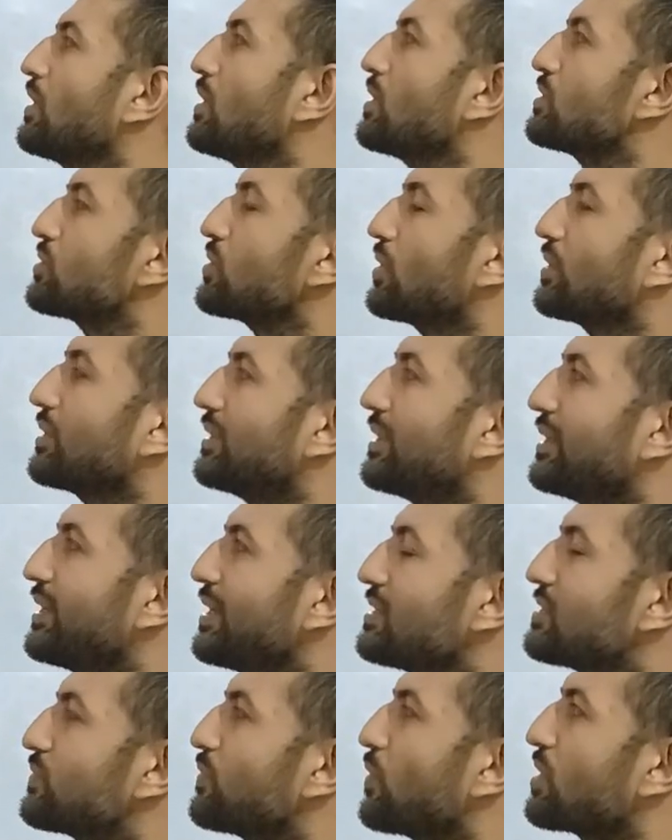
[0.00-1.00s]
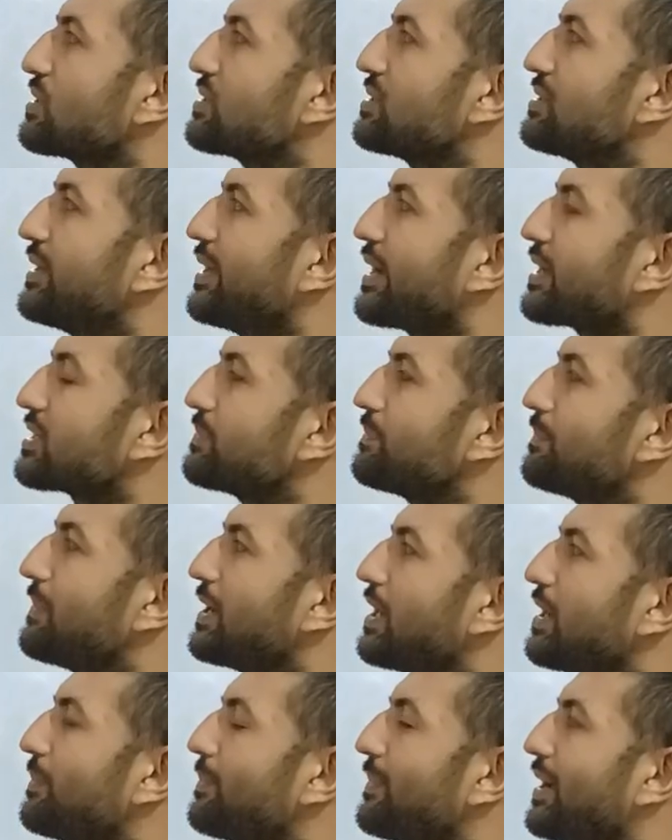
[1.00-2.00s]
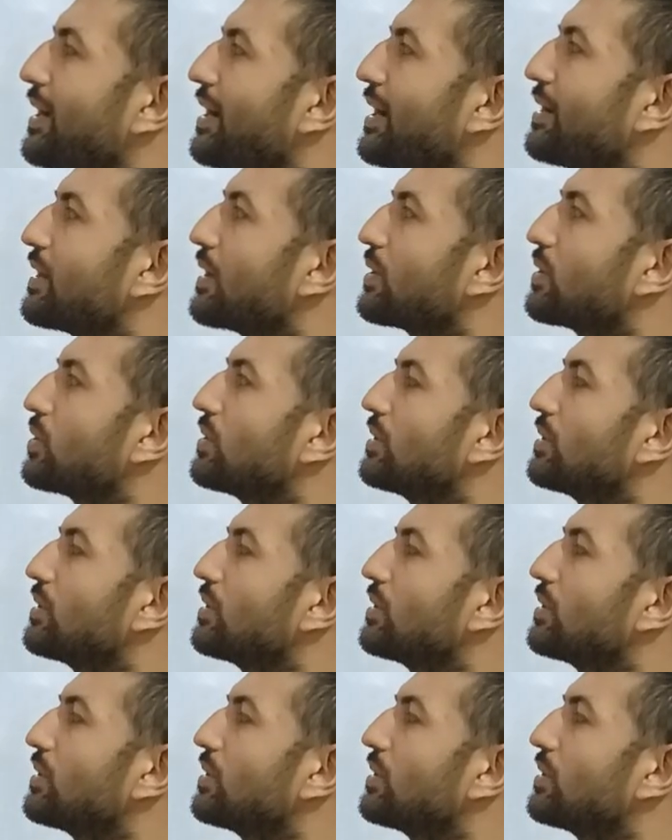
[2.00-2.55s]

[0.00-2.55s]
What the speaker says: So this was the experiment